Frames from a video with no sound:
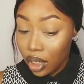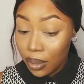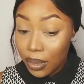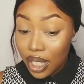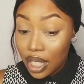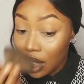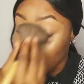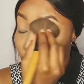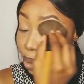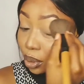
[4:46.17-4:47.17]
Let me
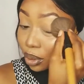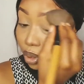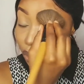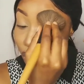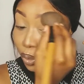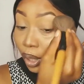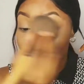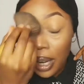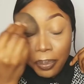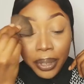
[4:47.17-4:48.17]
set though before I'll
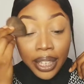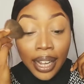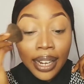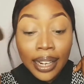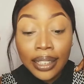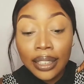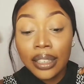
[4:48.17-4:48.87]
go and pick eyeliner